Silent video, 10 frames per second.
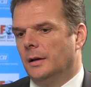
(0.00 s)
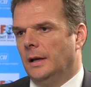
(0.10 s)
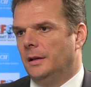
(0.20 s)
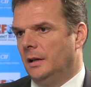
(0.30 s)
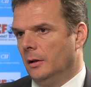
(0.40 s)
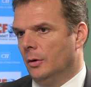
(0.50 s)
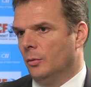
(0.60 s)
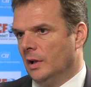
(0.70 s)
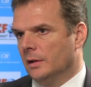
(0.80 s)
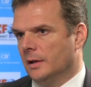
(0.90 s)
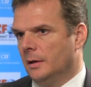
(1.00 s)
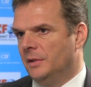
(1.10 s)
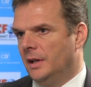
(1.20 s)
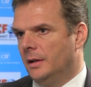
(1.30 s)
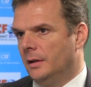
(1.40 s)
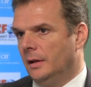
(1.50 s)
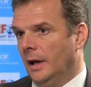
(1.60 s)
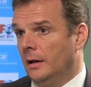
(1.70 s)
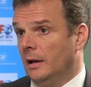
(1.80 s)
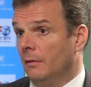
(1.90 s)
and deal on real-time data
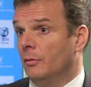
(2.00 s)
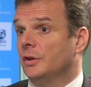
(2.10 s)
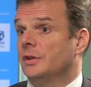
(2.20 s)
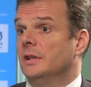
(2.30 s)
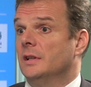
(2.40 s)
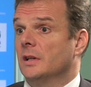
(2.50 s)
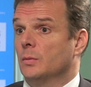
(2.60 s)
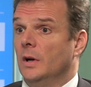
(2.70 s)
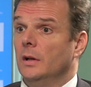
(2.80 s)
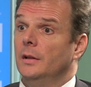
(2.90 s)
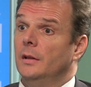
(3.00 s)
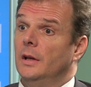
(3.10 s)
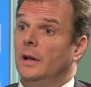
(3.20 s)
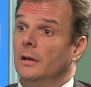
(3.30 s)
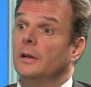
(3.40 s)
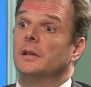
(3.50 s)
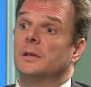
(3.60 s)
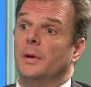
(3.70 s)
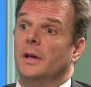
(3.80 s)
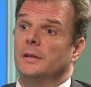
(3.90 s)
and leverage this as well in the analytics
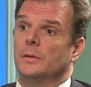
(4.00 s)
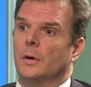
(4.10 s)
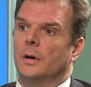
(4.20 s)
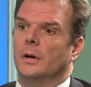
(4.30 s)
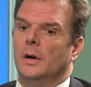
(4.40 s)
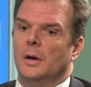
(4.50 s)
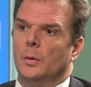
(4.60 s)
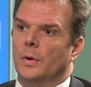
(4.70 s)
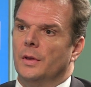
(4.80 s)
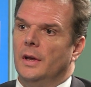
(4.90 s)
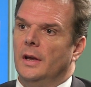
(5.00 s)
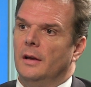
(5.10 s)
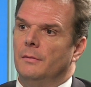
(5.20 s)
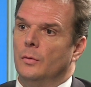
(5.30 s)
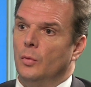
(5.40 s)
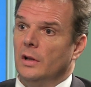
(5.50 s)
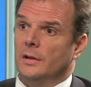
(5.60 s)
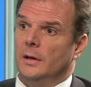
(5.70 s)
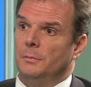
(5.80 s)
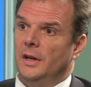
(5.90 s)
space, where they have the
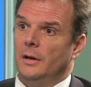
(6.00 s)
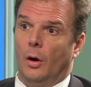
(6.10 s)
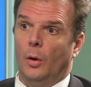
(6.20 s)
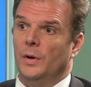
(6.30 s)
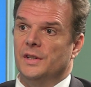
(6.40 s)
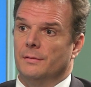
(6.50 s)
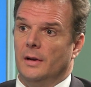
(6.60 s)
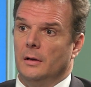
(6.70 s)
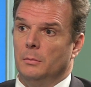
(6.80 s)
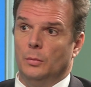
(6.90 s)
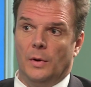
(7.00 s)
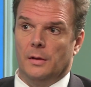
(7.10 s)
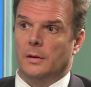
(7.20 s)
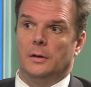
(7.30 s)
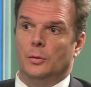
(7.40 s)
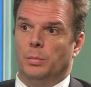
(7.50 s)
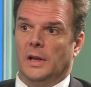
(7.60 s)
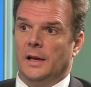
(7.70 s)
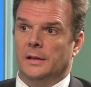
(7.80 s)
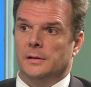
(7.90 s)
real-time data always available, whether they do
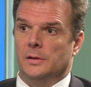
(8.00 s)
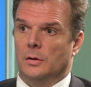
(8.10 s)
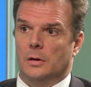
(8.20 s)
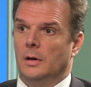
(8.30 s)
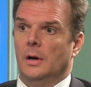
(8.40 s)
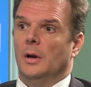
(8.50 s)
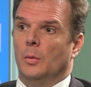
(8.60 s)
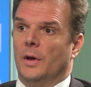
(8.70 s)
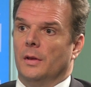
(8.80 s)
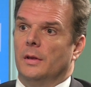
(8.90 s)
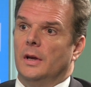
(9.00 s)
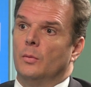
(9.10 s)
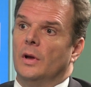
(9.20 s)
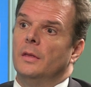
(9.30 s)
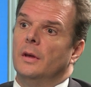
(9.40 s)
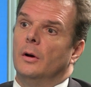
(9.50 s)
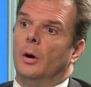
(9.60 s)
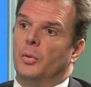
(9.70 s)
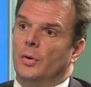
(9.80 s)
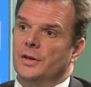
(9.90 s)
plans or whether they run their
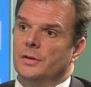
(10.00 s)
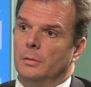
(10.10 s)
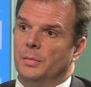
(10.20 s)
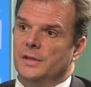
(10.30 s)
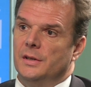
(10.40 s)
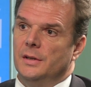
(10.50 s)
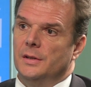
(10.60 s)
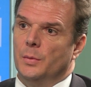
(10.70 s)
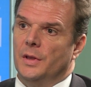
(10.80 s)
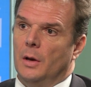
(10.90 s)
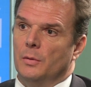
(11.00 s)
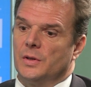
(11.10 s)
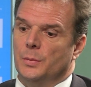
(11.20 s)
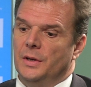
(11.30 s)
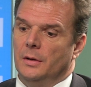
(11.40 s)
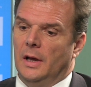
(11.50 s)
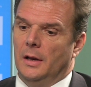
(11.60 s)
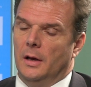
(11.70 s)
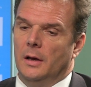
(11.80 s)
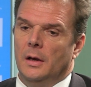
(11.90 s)
operational business with our suite on
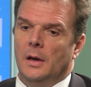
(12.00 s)
HANA.